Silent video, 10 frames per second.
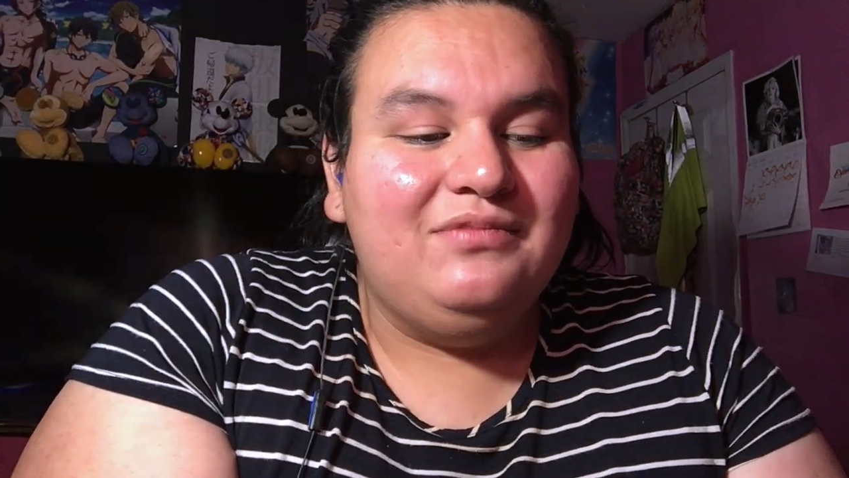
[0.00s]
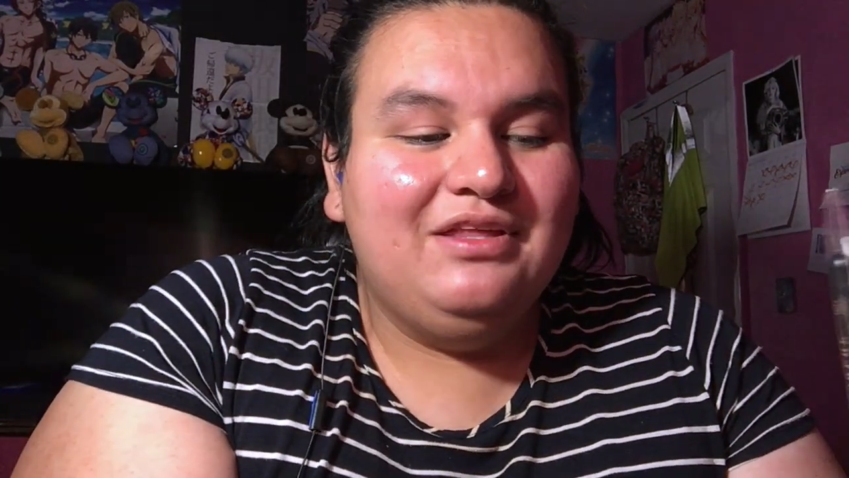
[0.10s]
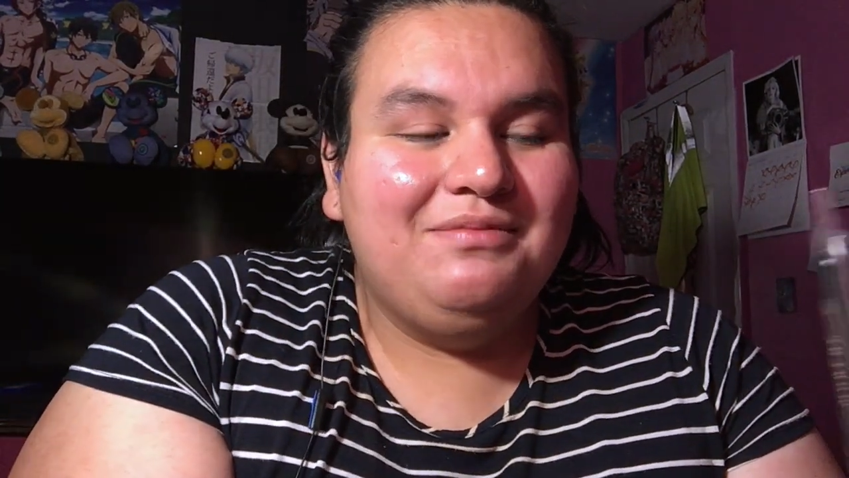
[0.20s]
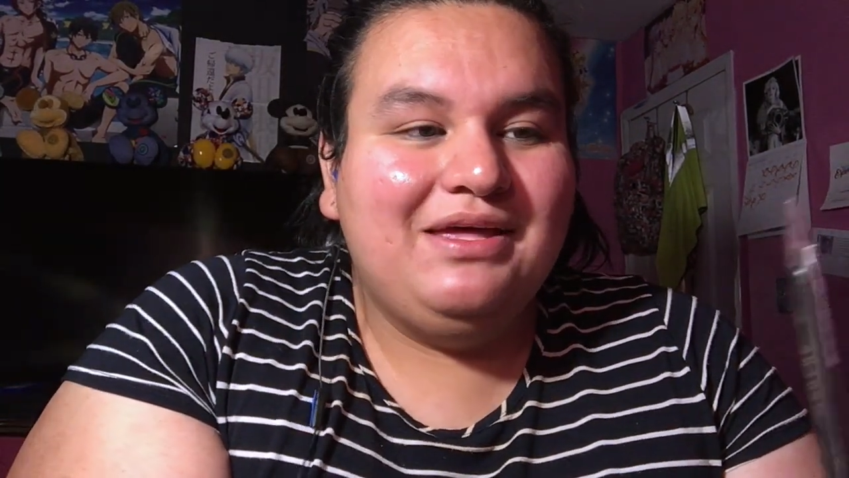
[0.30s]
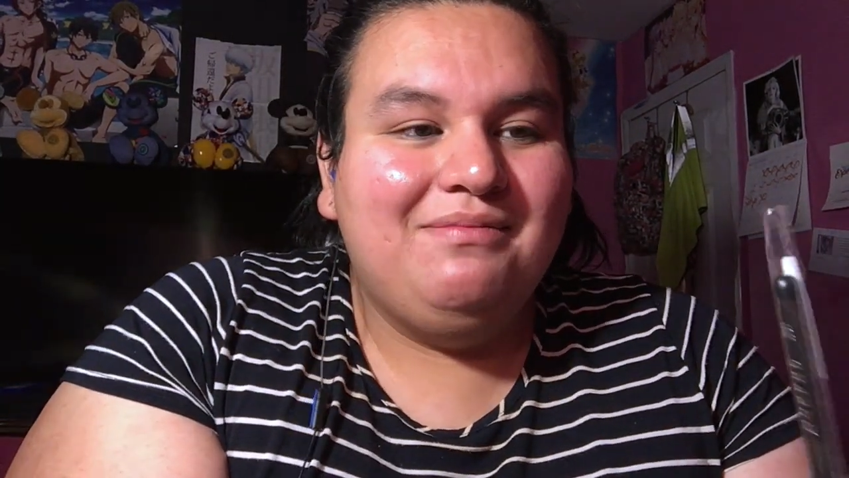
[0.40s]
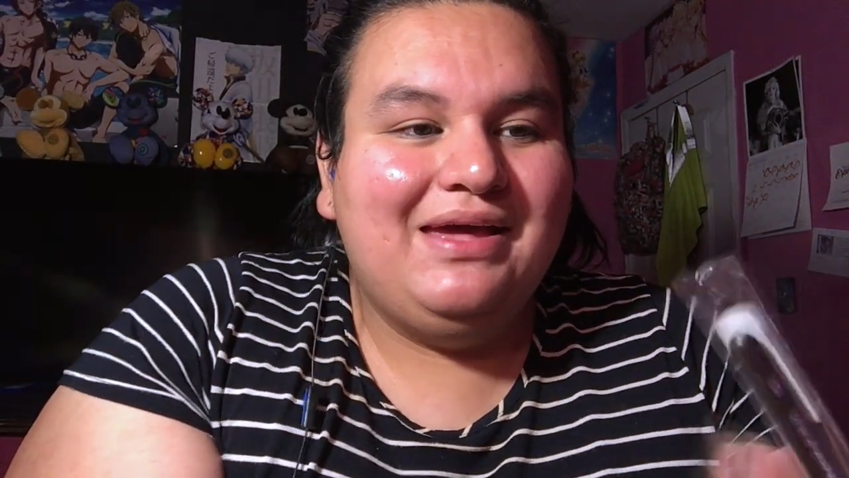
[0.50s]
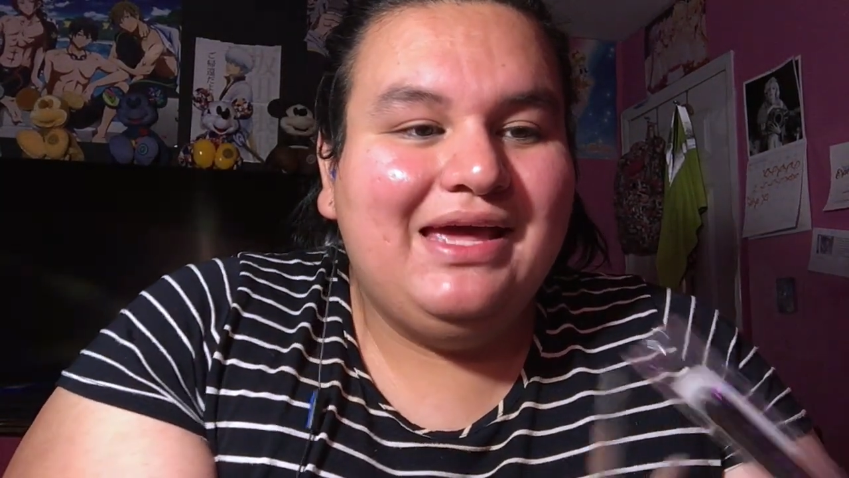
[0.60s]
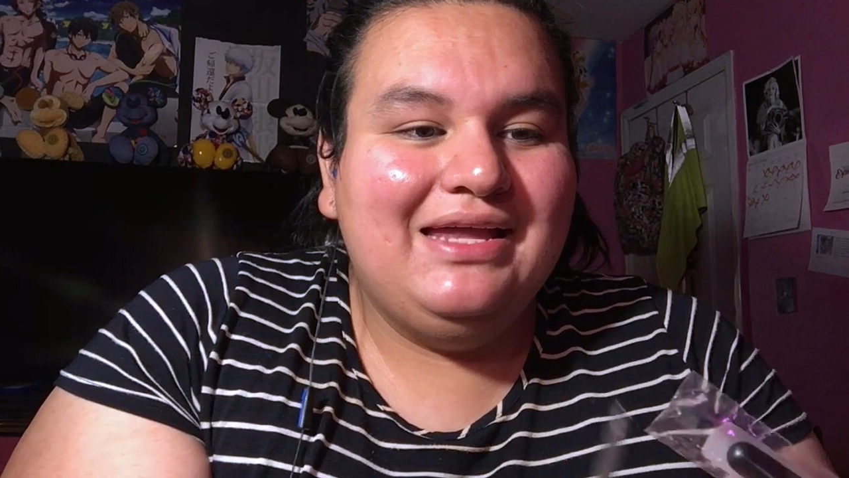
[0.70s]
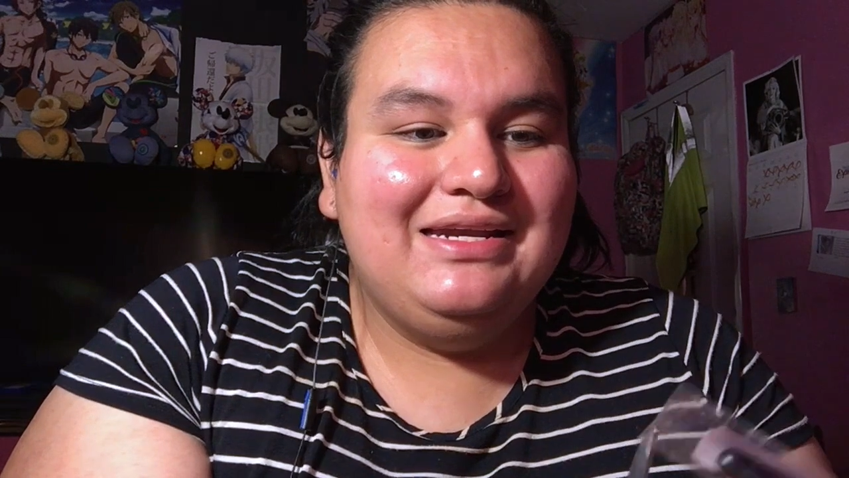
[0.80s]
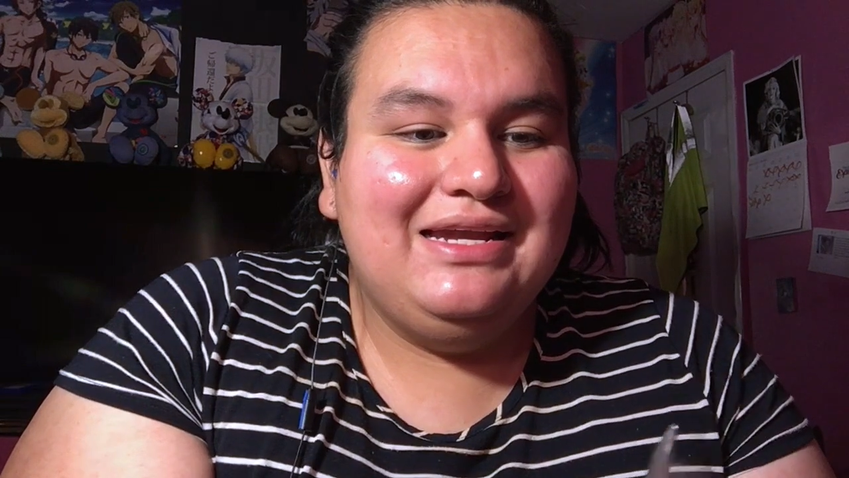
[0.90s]
Let me get my
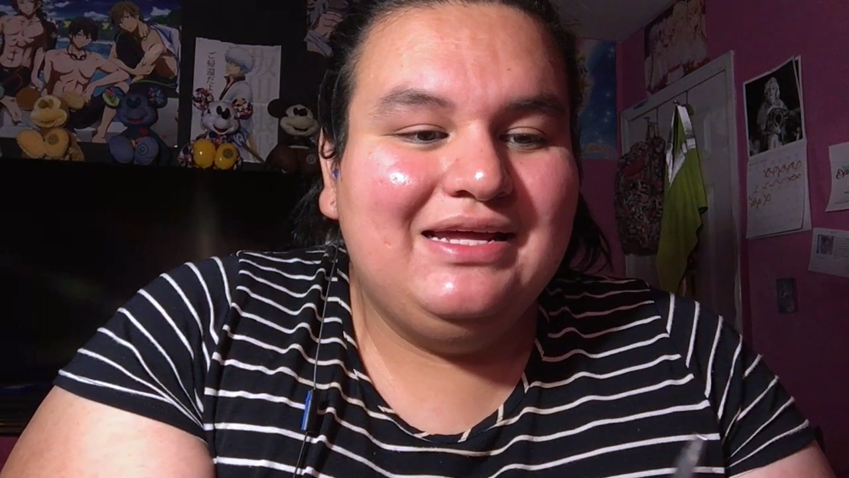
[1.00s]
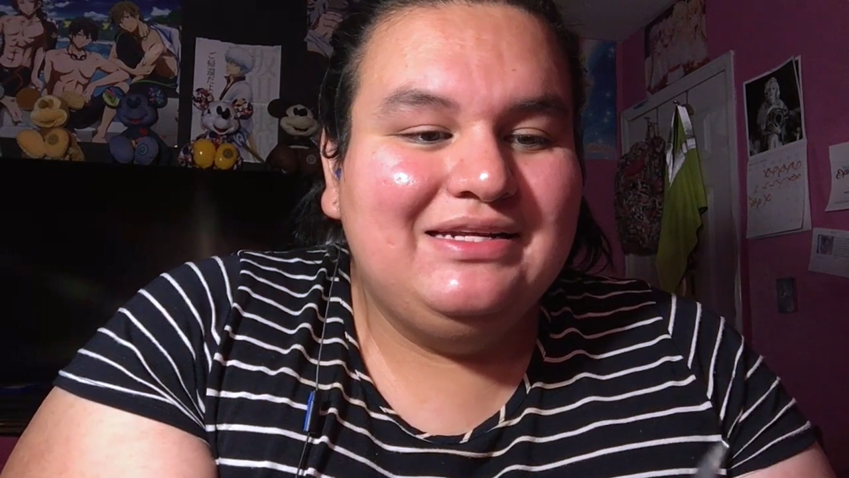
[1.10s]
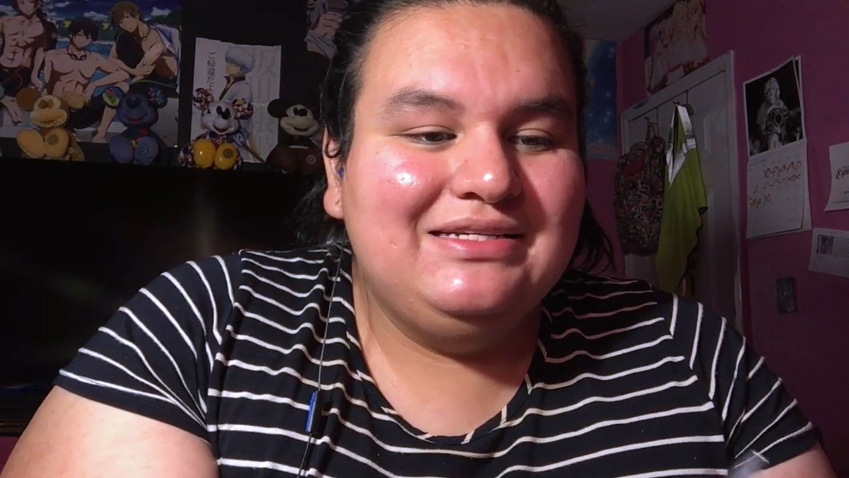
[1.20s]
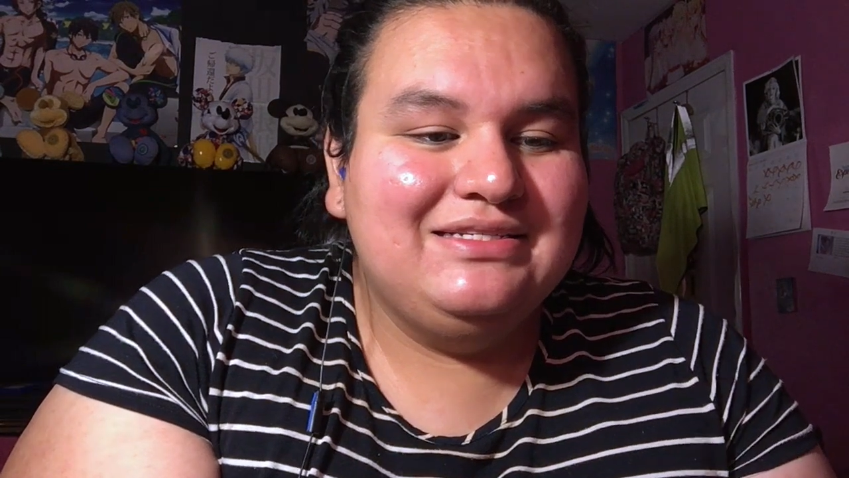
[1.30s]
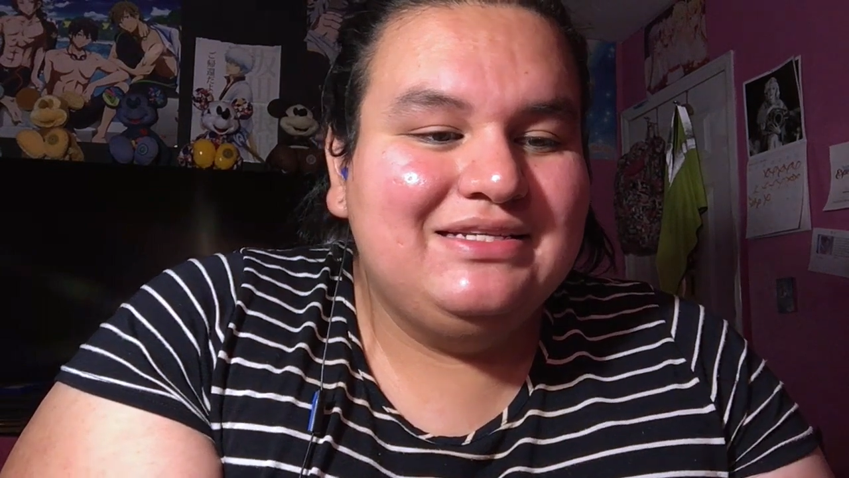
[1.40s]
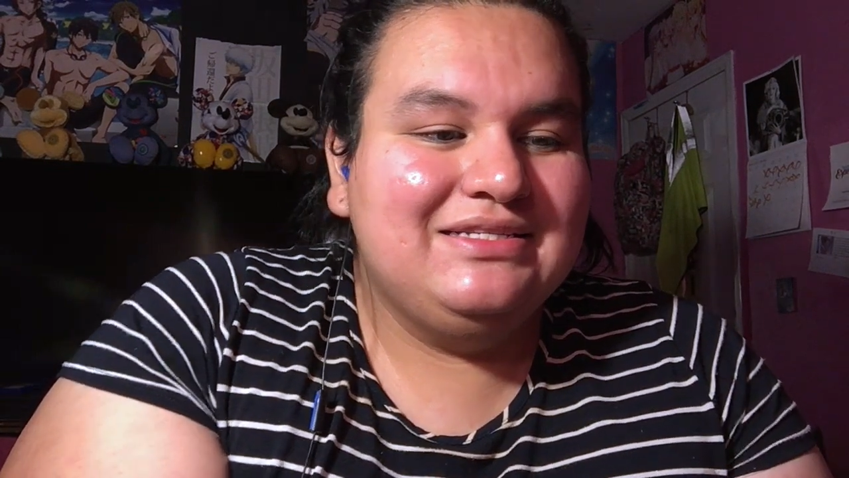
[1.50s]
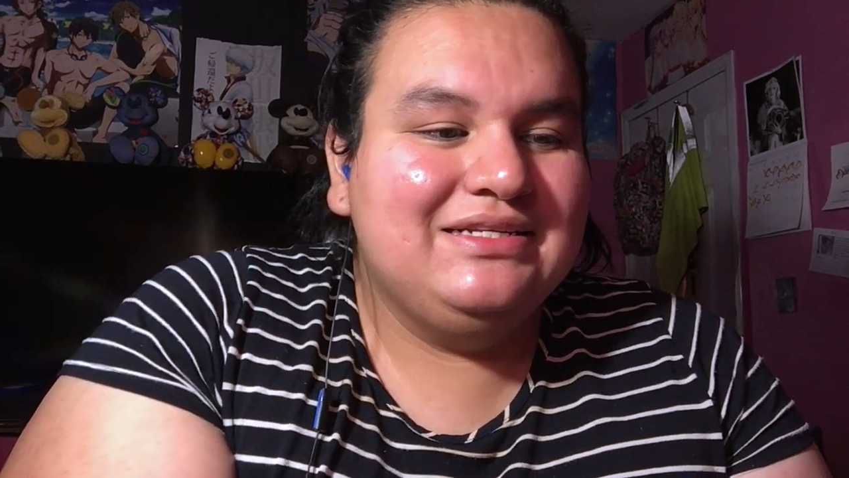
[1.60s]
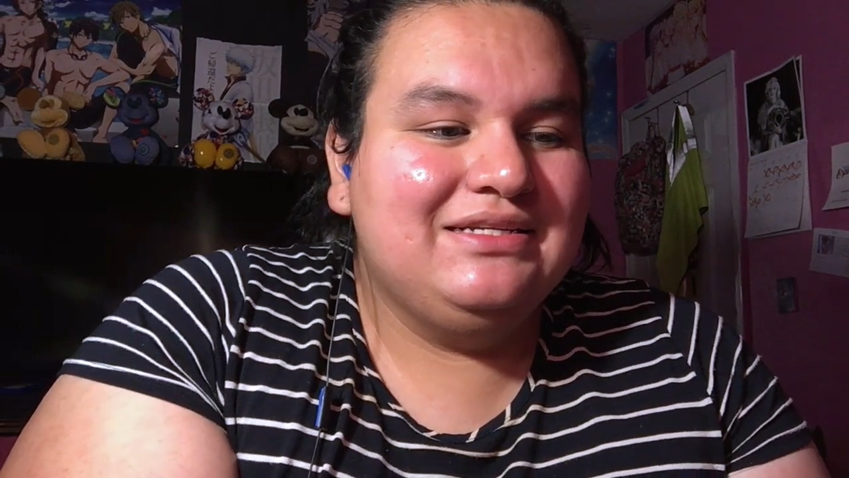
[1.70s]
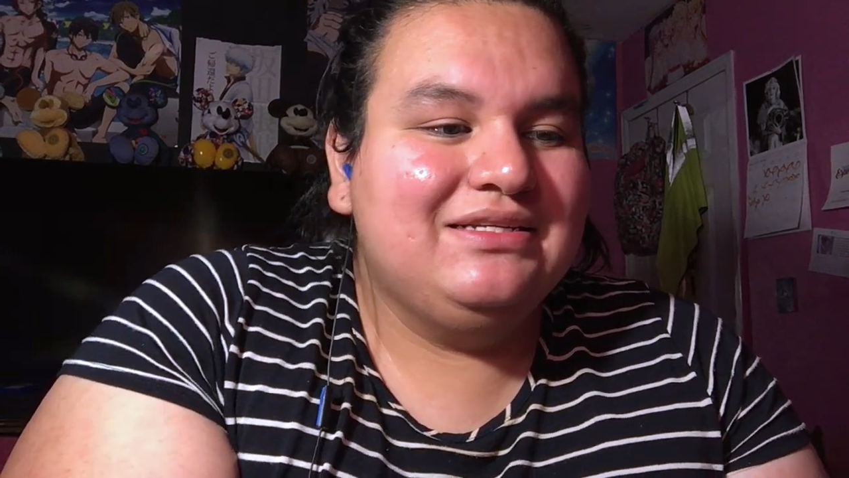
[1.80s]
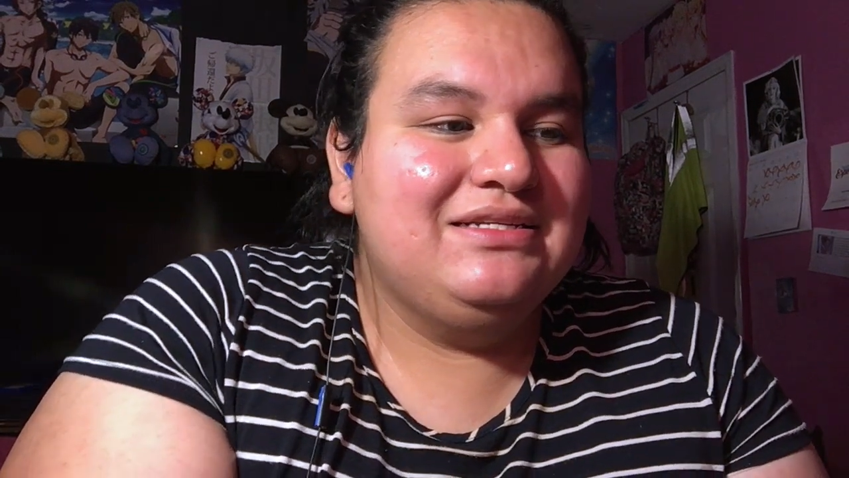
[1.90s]
handy dandy
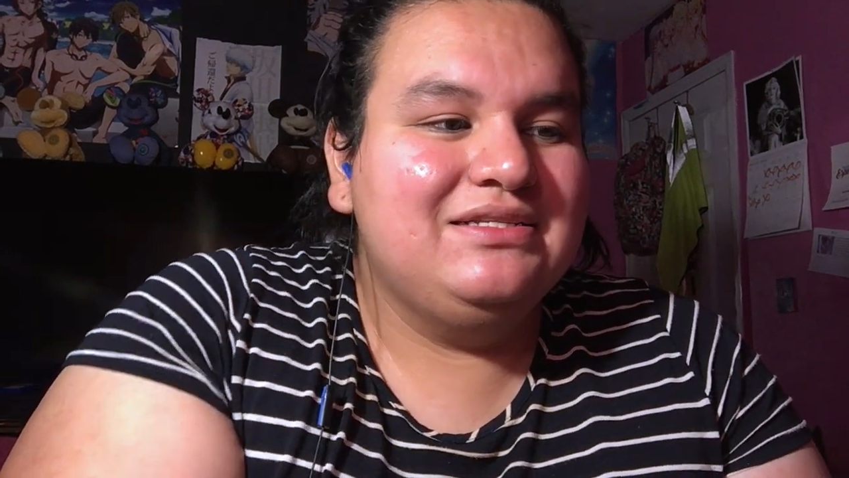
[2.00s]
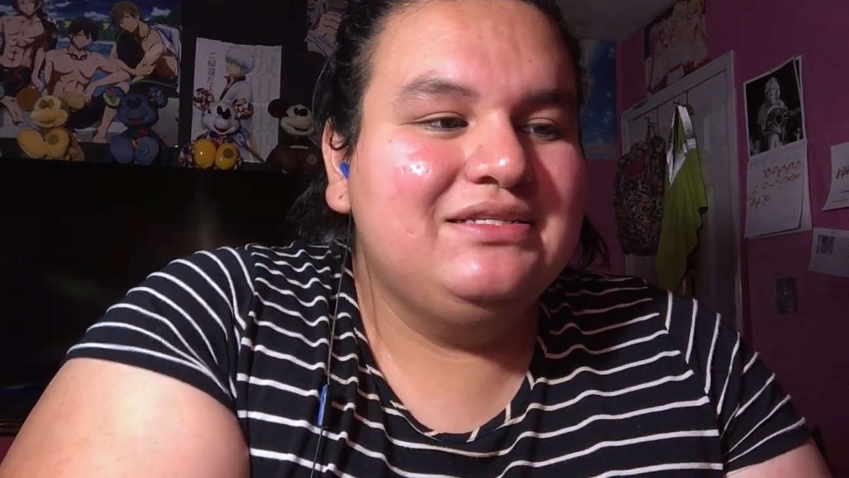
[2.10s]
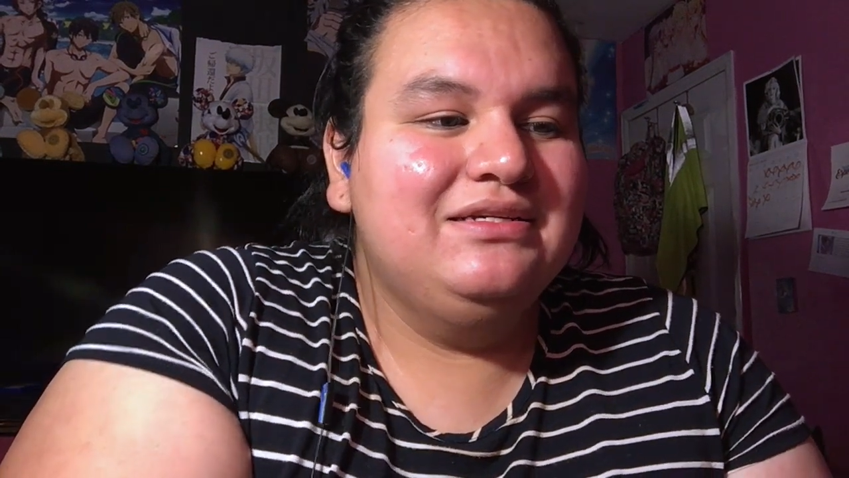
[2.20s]
scissors.